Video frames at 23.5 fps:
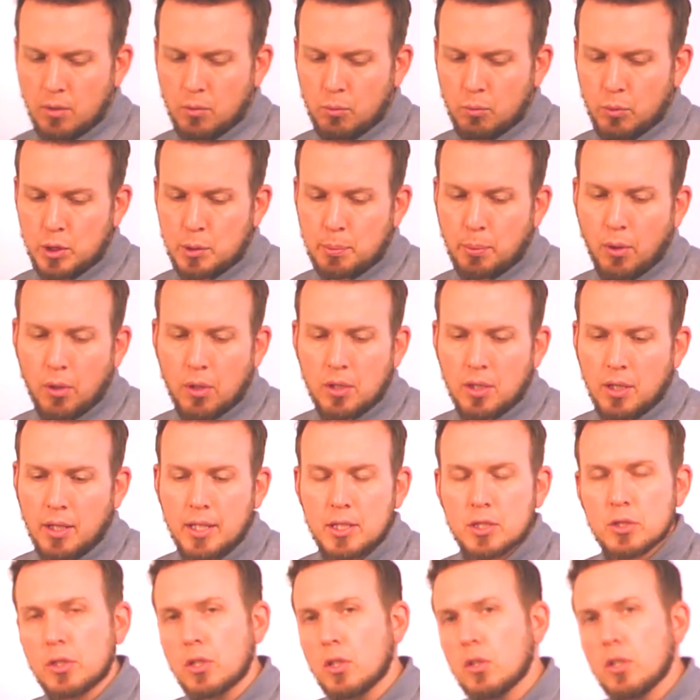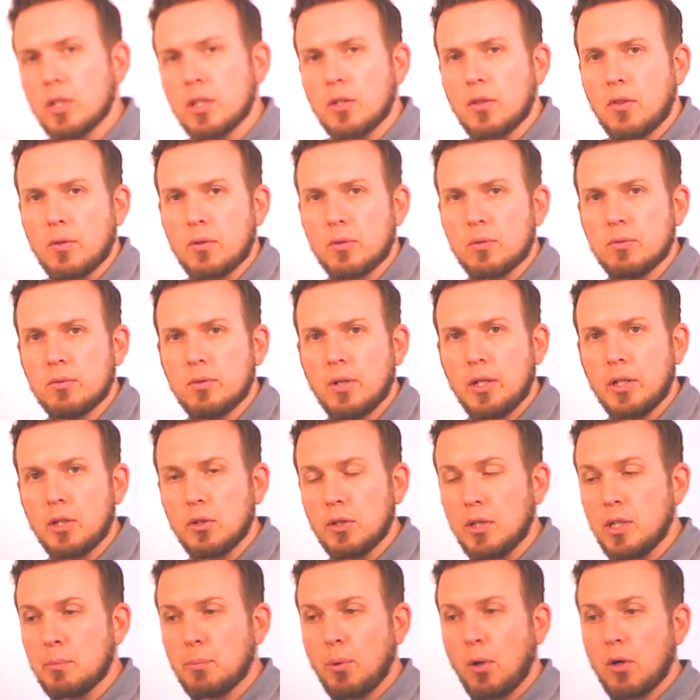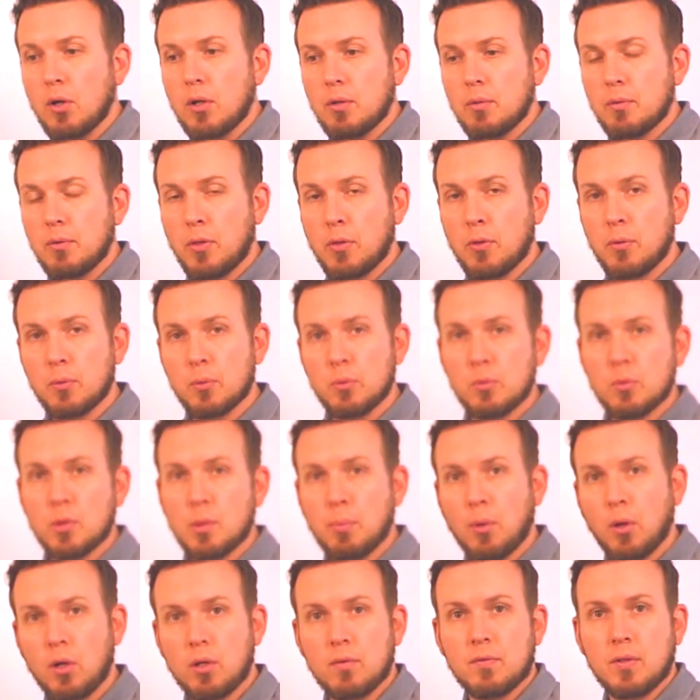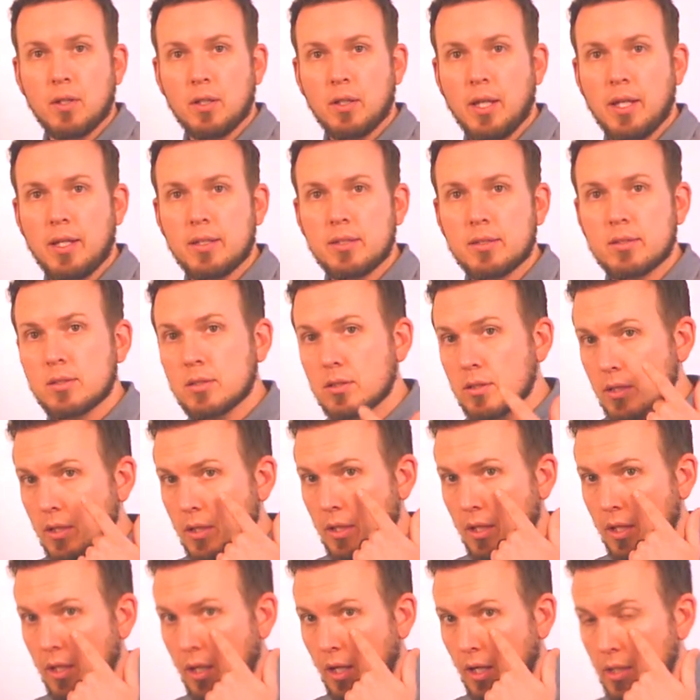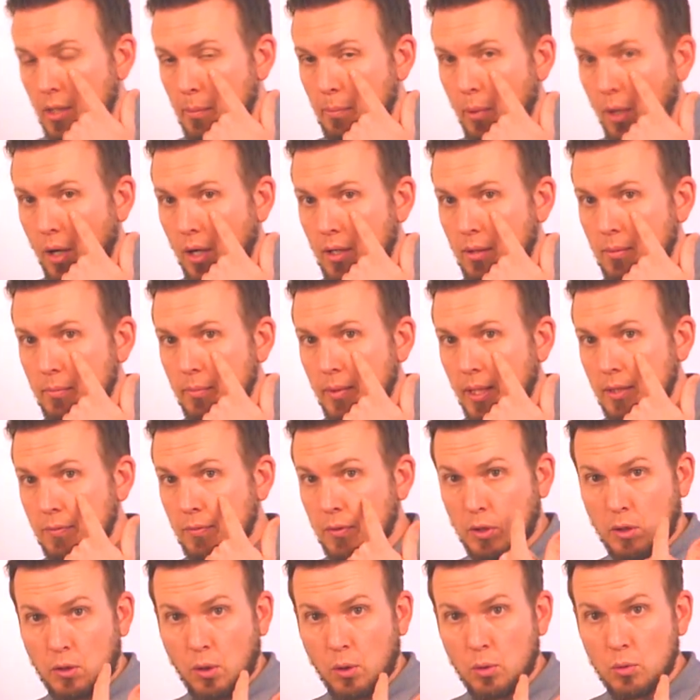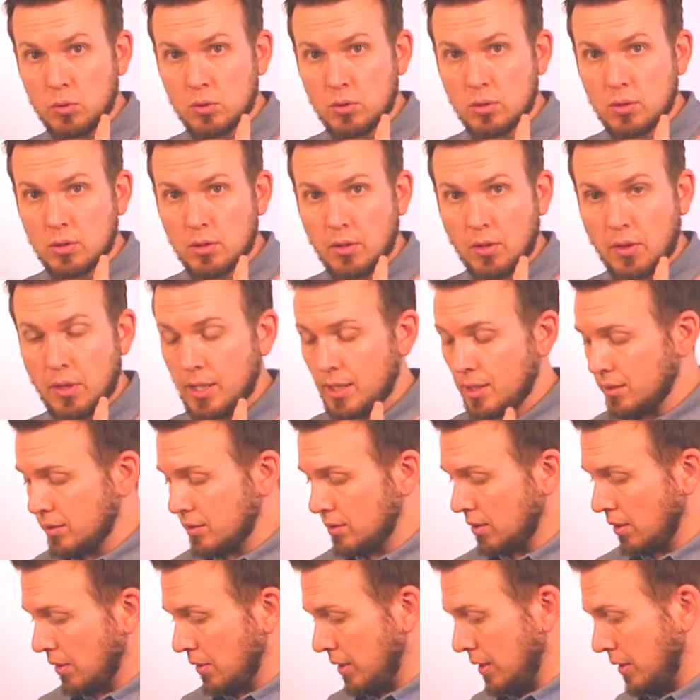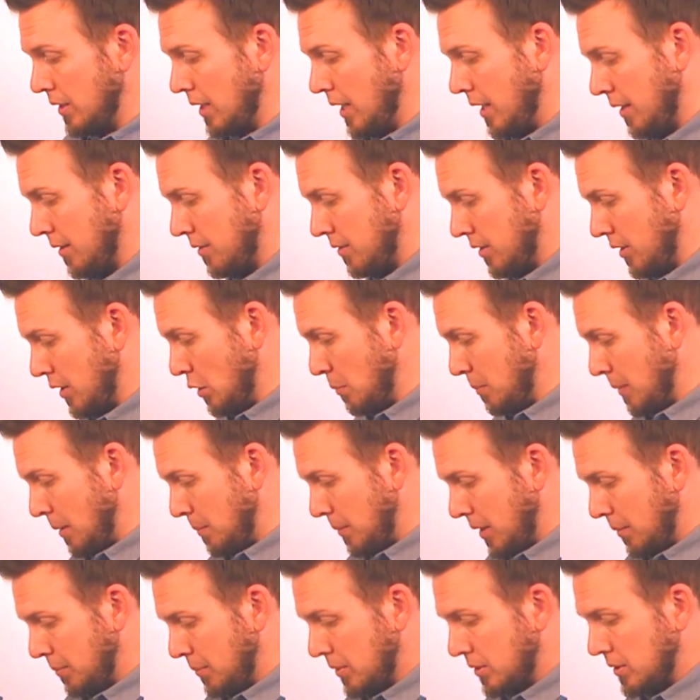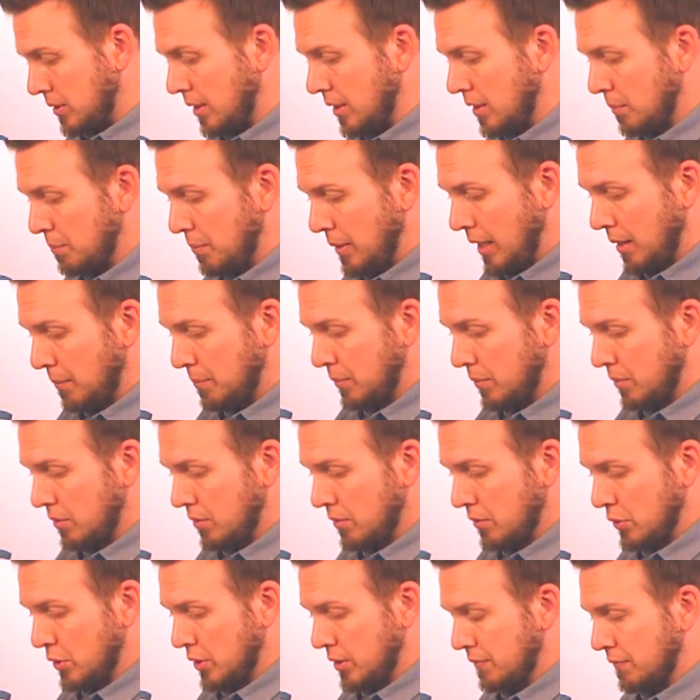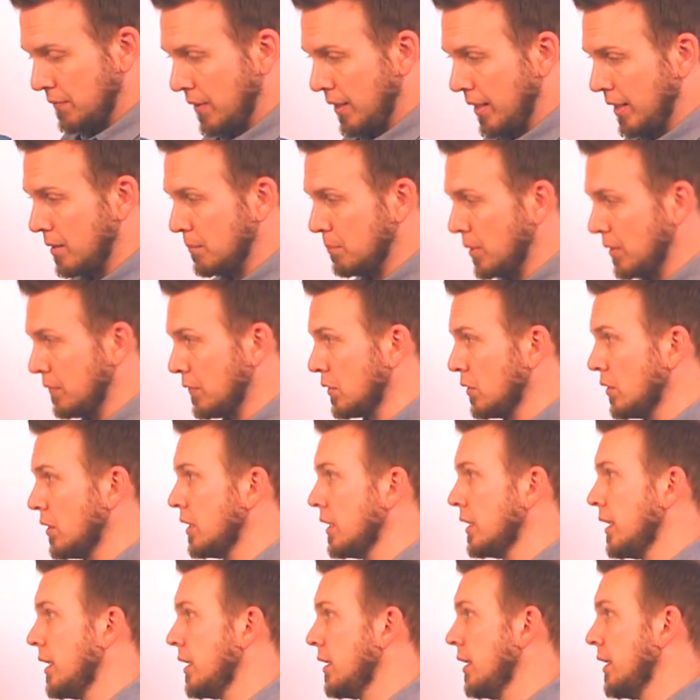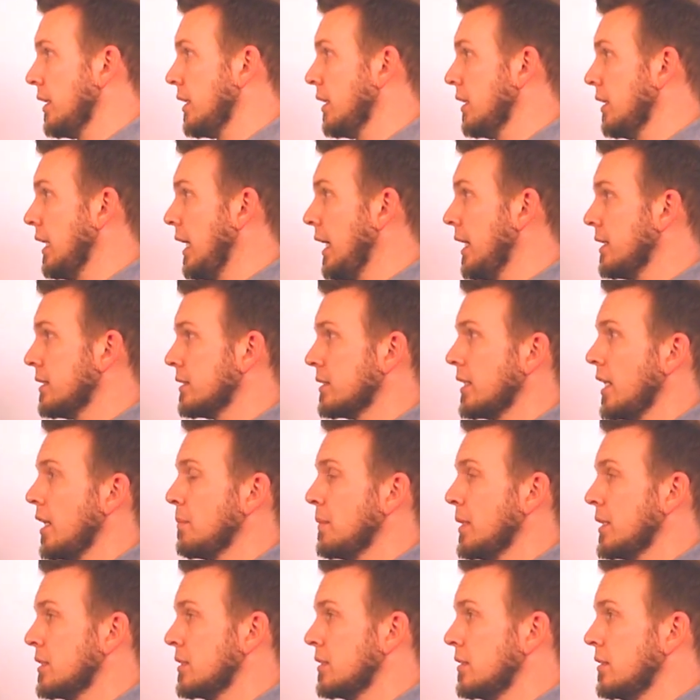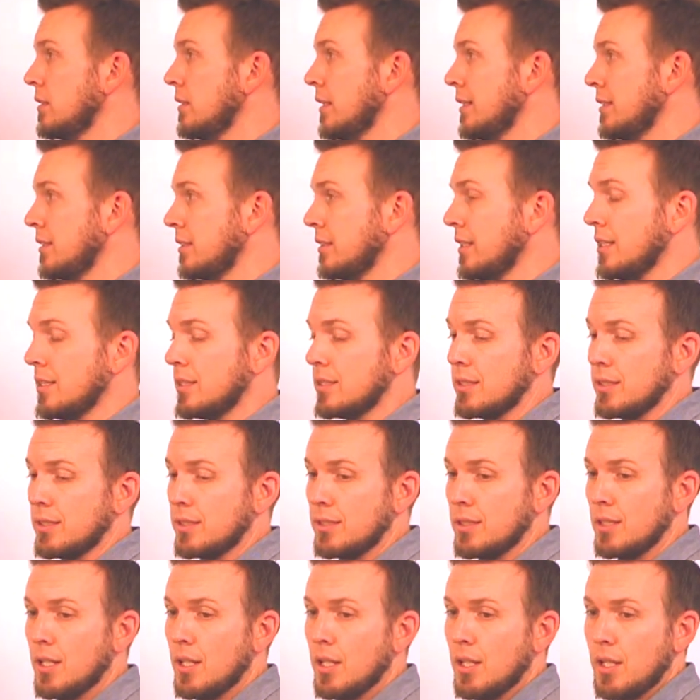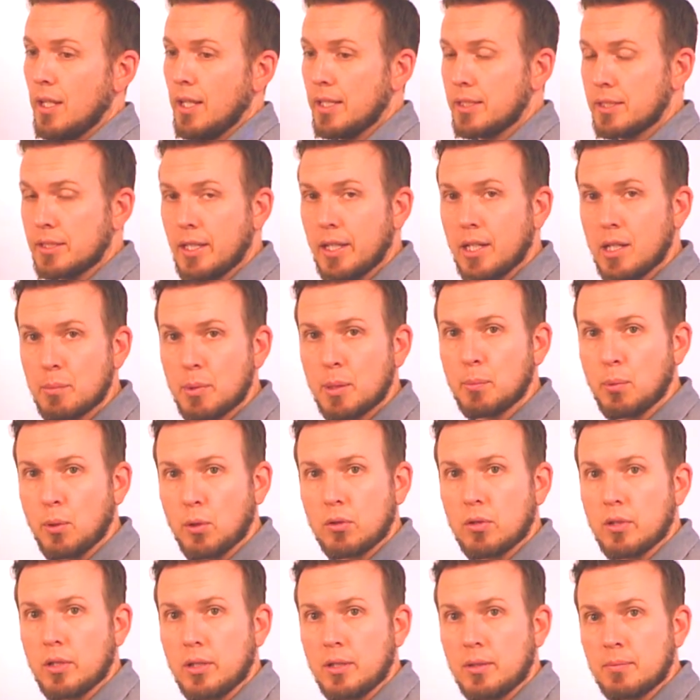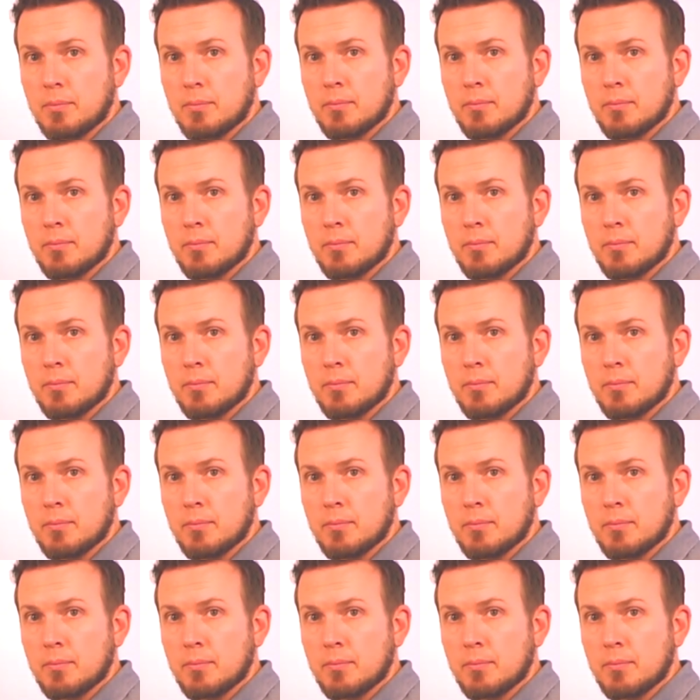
which part of the lens are you looking through? Are you looking part through the part of the lens on the bottom that's for close things? Uh, then yeah, then you may be able to see the paper just fine. But if you're looking at like a landscape that's that's distant, it's gonna be blurry.